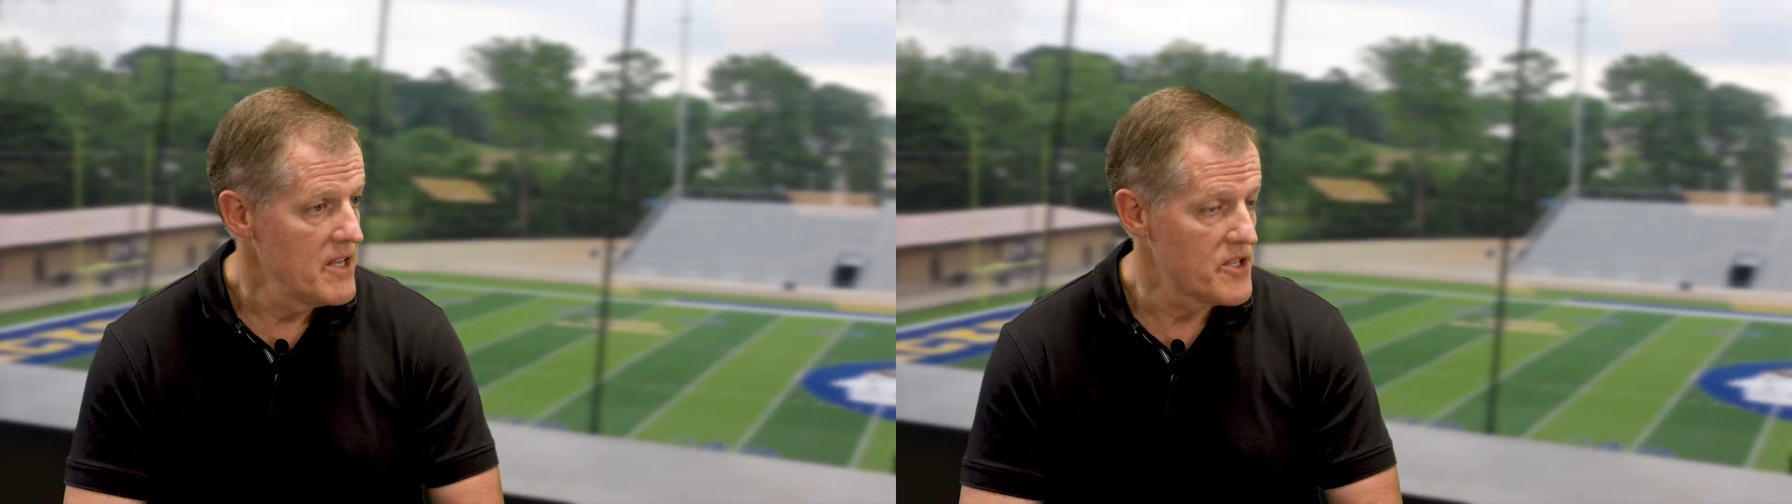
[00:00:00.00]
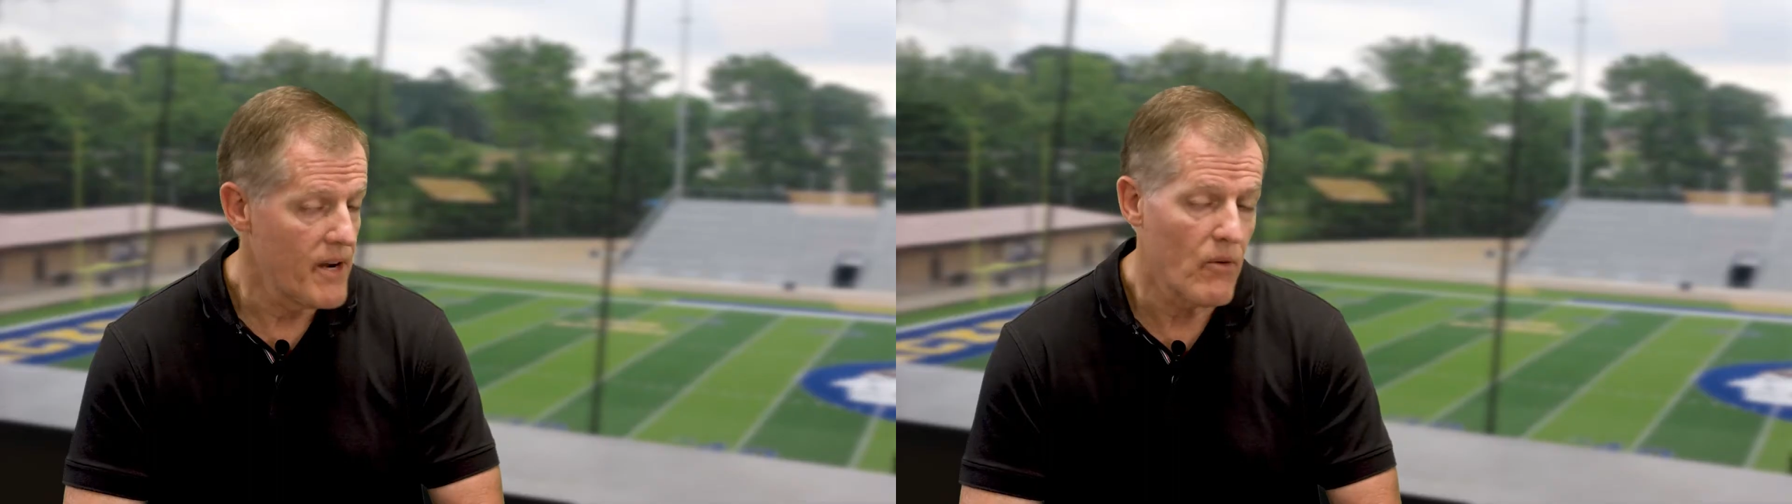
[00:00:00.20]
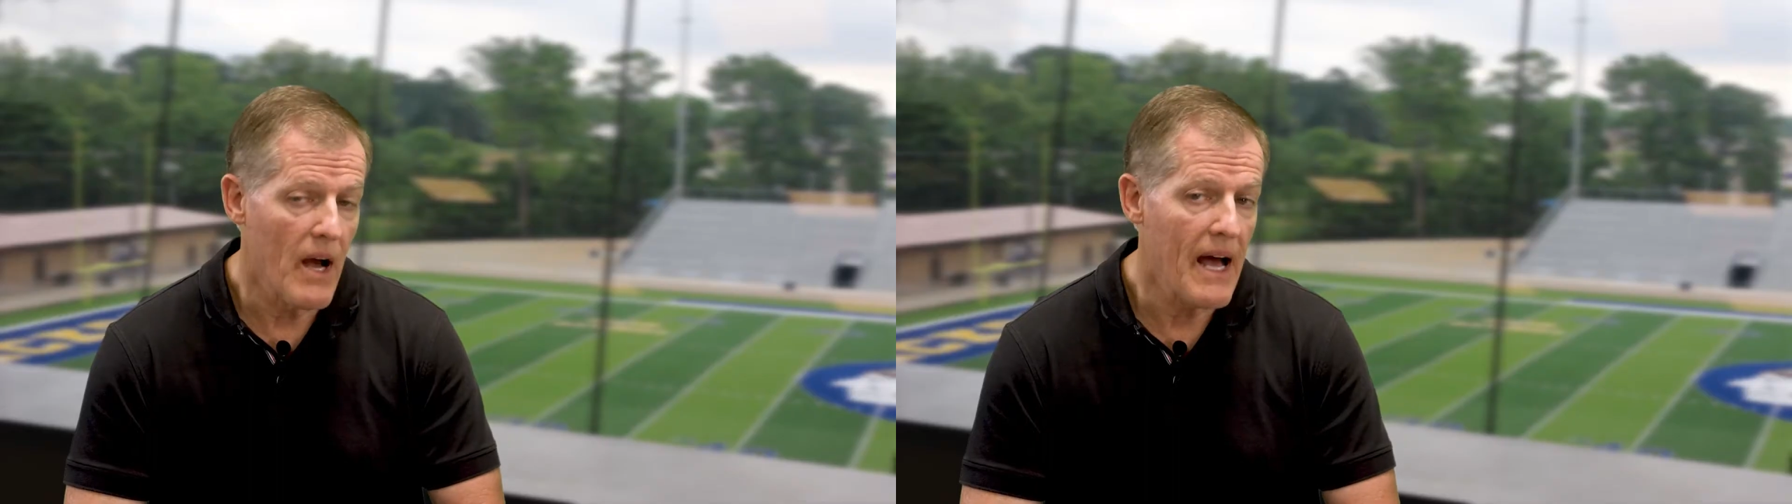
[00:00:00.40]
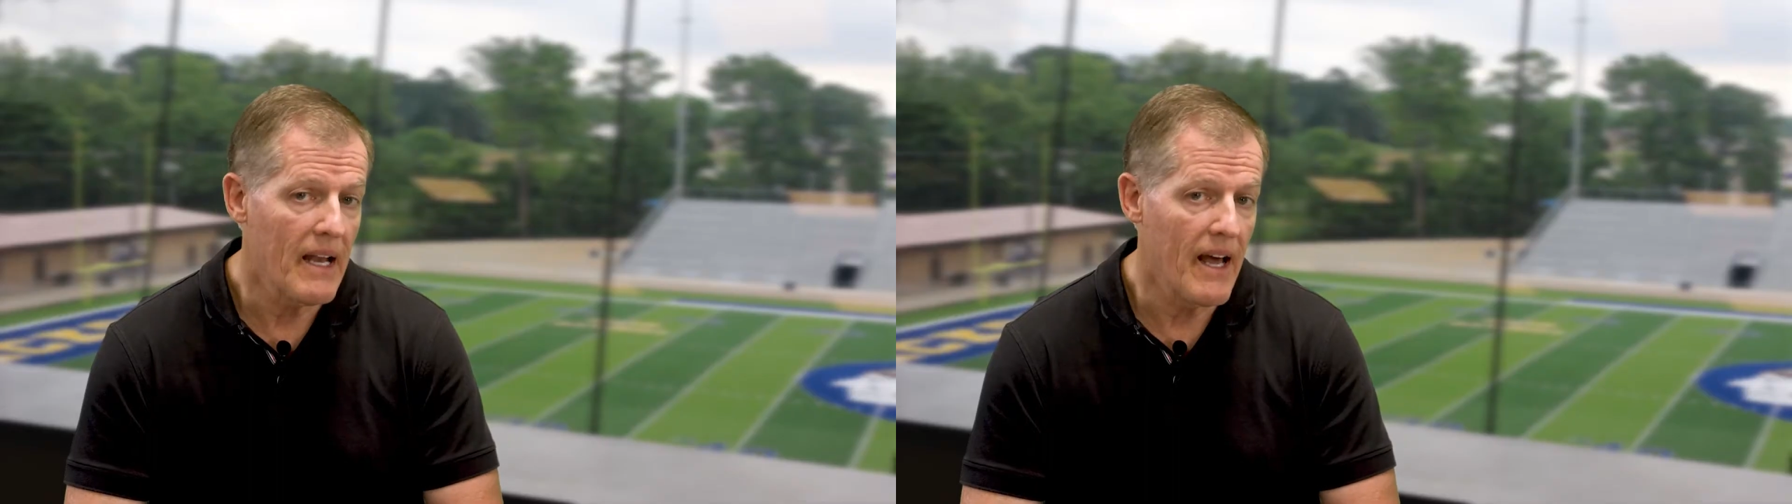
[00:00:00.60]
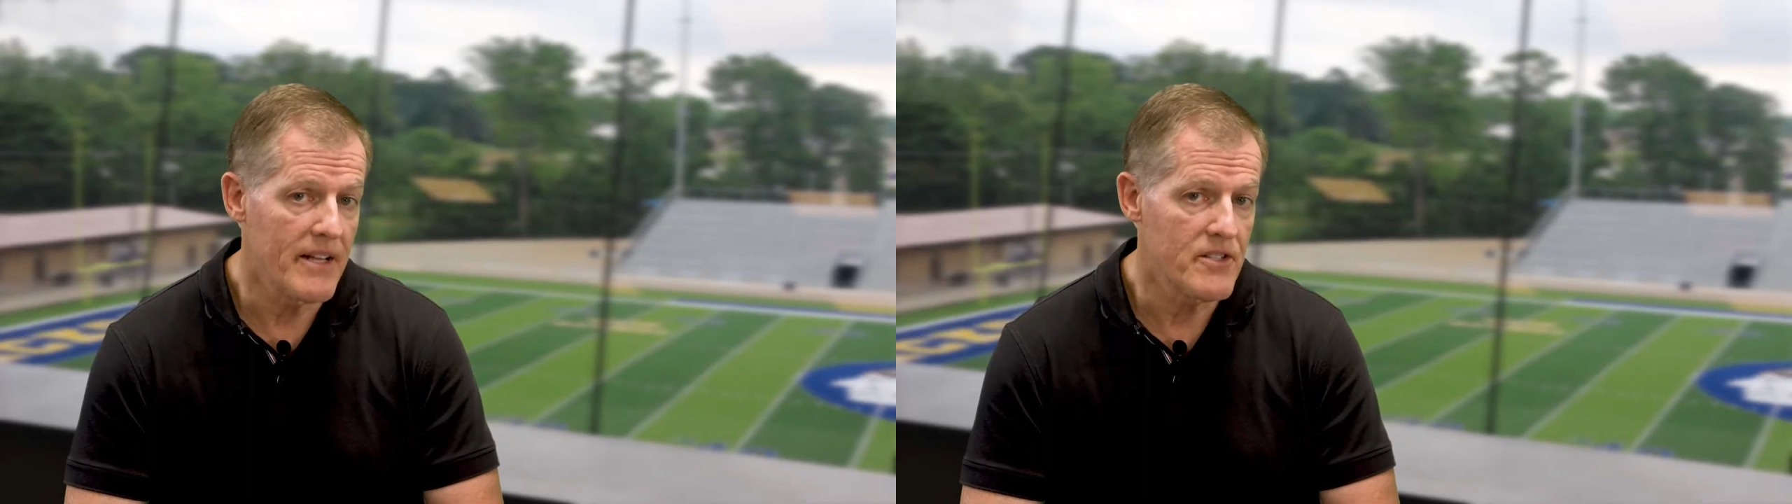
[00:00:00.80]
Several
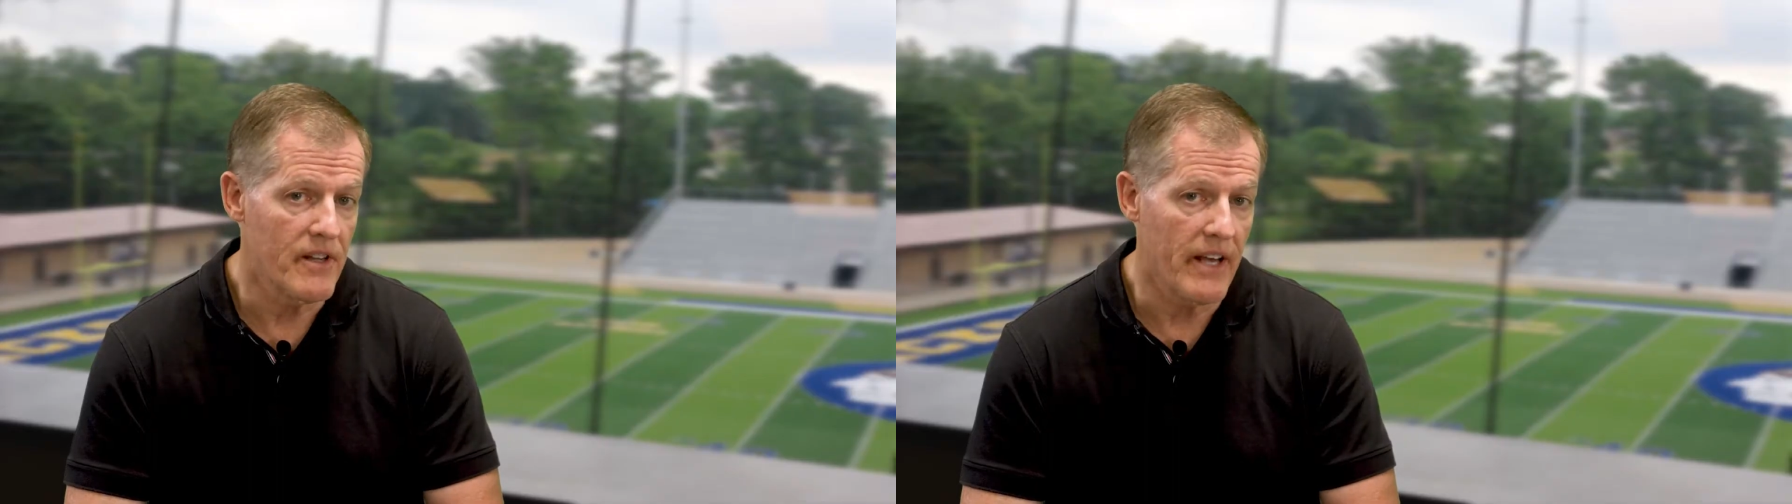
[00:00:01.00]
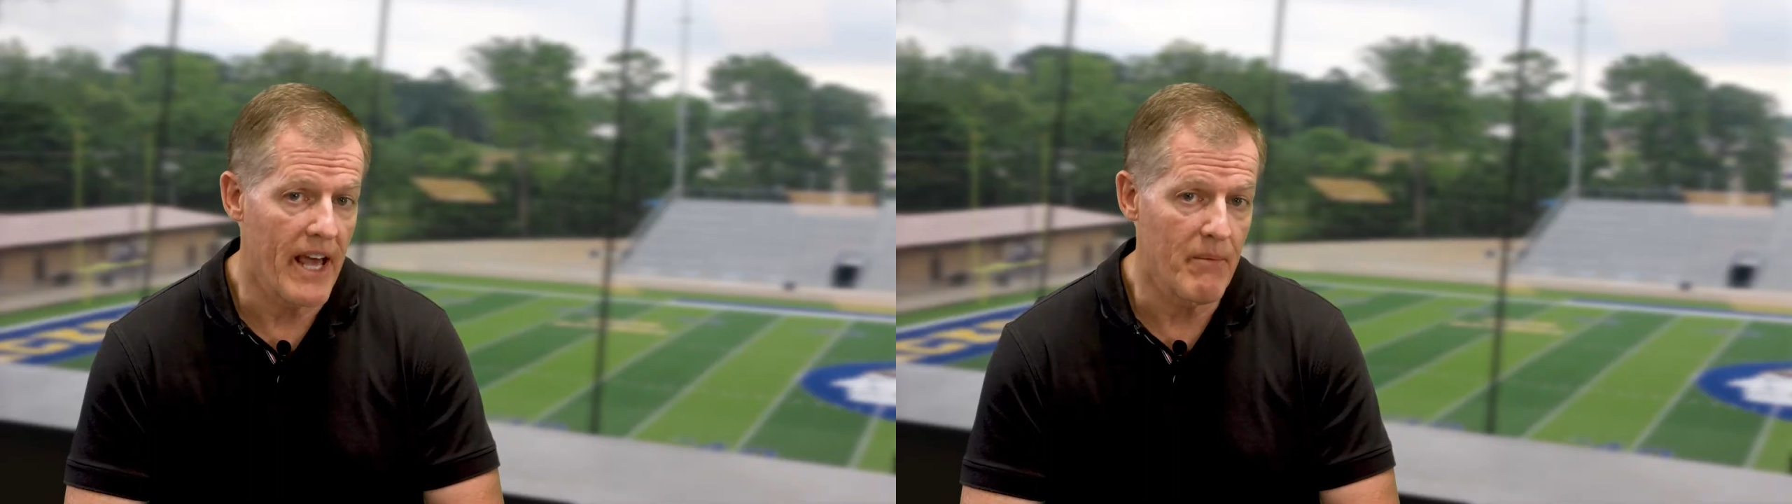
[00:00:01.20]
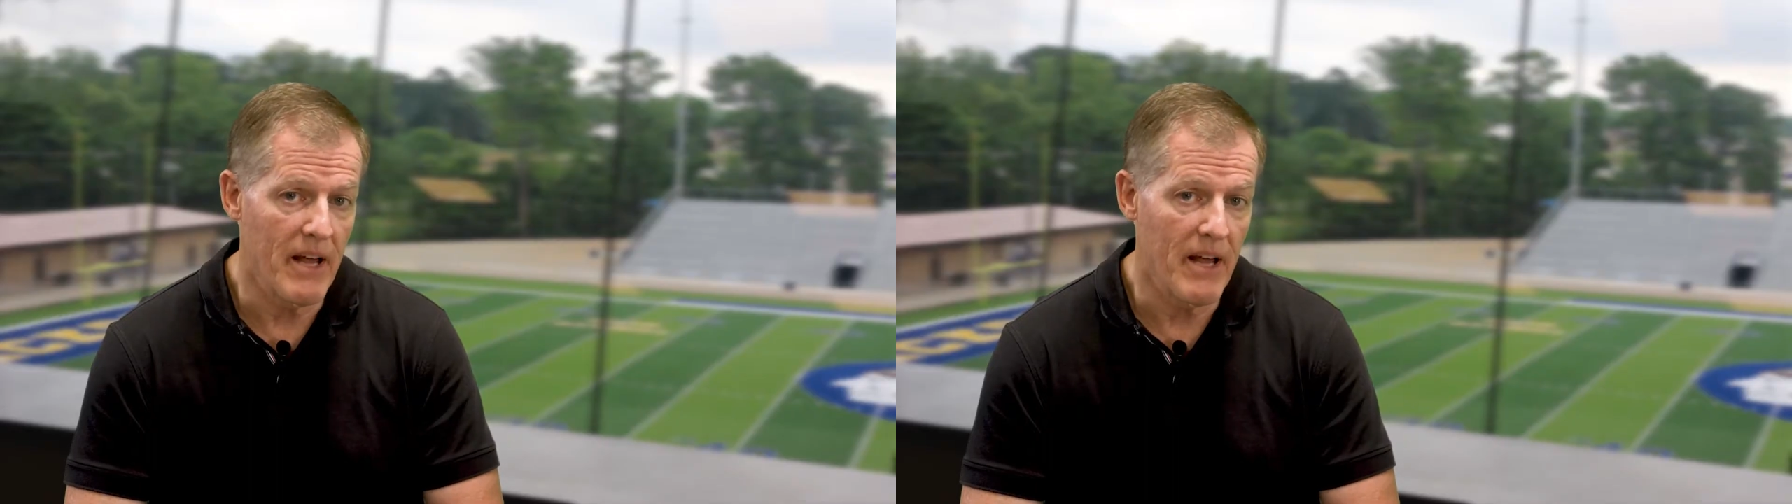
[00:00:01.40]
highlights in the game